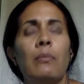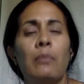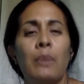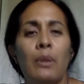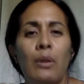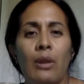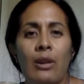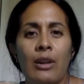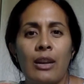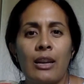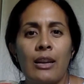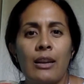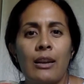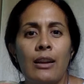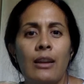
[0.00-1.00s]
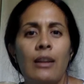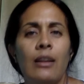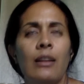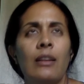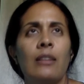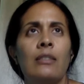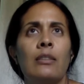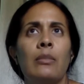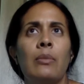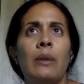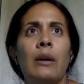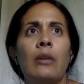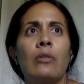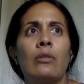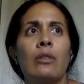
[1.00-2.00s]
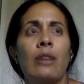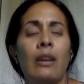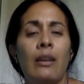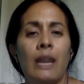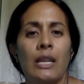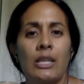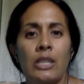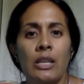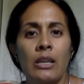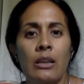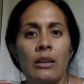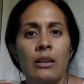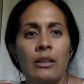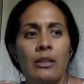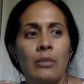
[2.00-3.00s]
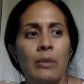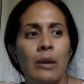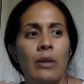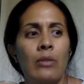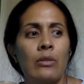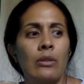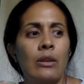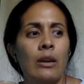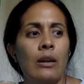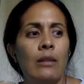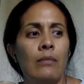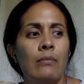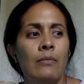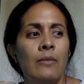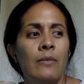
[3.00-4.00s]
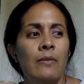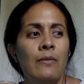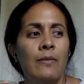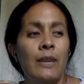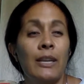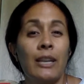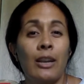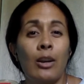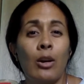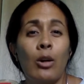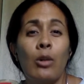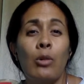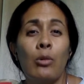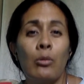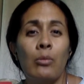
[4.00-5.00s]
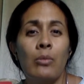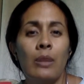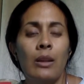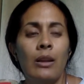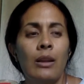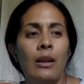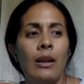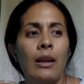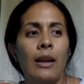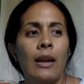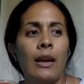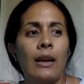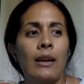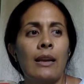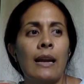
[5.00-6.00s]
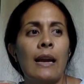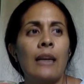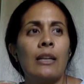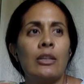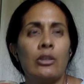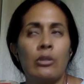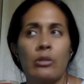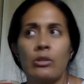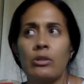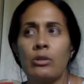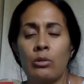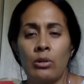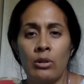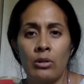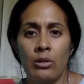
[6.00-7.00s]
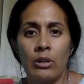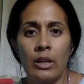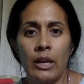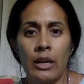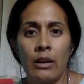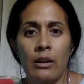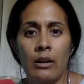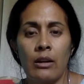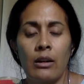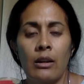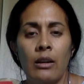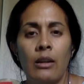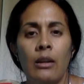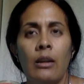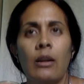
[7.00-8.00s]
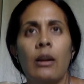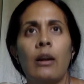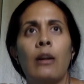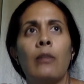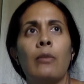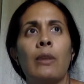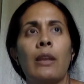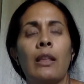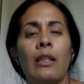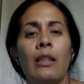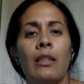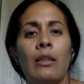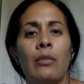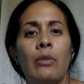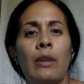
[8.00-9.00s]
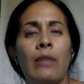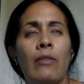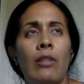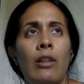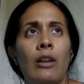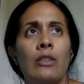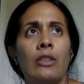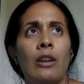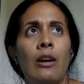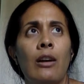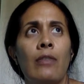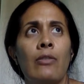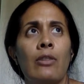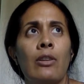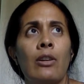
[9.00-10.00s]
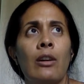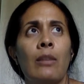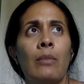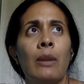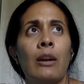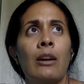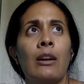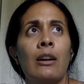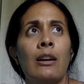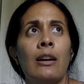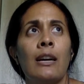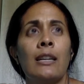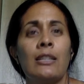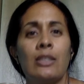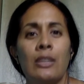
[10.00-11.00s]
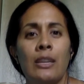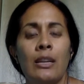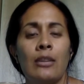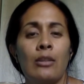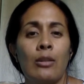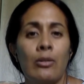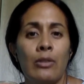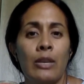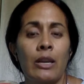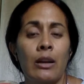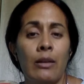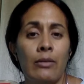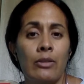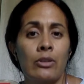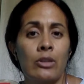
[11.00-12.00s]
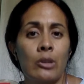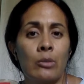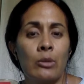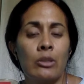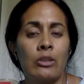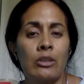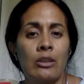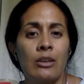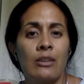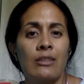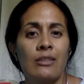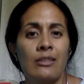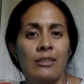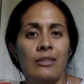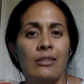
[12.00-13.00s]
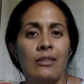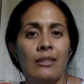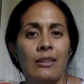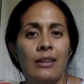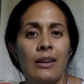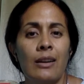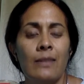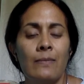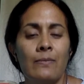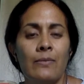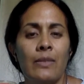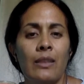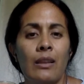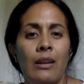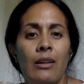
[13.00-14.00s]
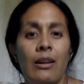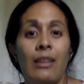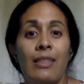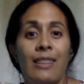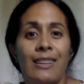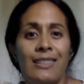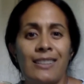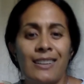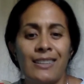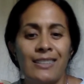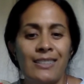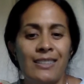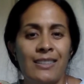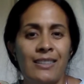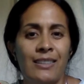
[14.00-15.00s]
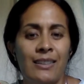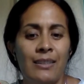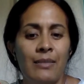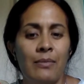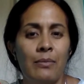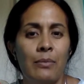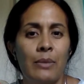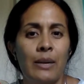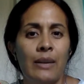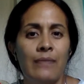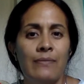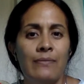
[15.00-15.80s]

belonging, it's about connection, it's about finding home and adding to the soil here. And I think that we have a lot to offer America, as she has already offered so much to us. Yeah. All right. Thanks, guys. Bye.